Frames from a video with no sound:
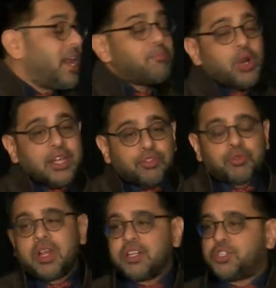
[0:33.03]
And I'm really
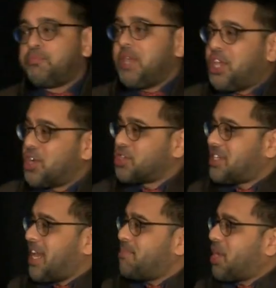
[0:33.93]
thrilled to be here
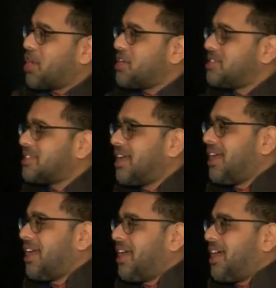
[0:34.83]
today because,
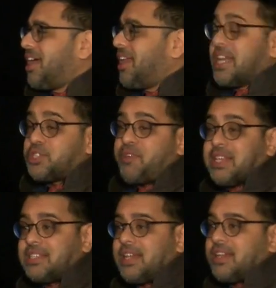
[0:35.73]
let's
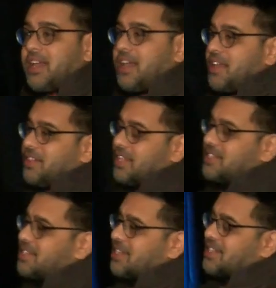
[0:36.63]
face it,
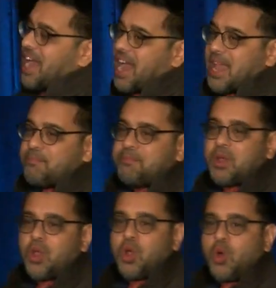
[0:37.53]
this is a time
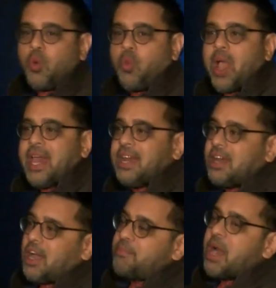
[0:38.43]

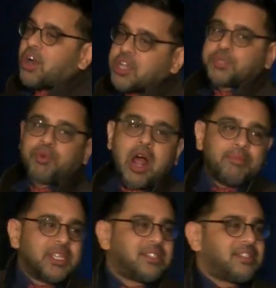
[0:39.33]
when America's
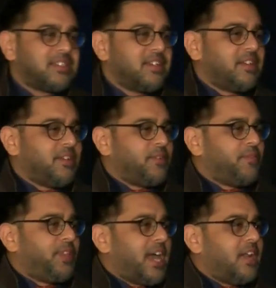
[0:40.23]
promise
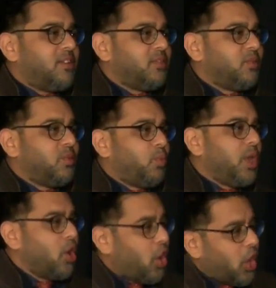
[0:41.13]
that
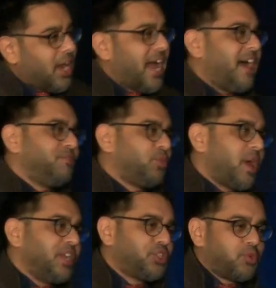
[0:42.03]
we all have the
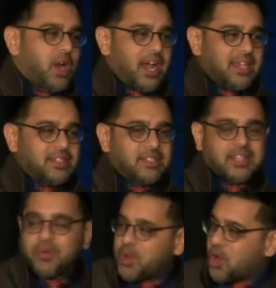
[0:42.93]
right to rise,
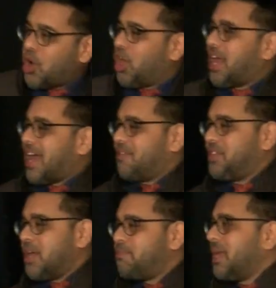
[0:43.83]
that we all
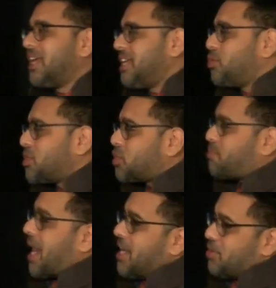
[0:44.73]
have the ability to
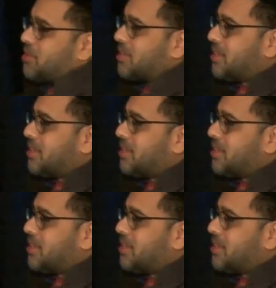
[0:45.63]
aspire,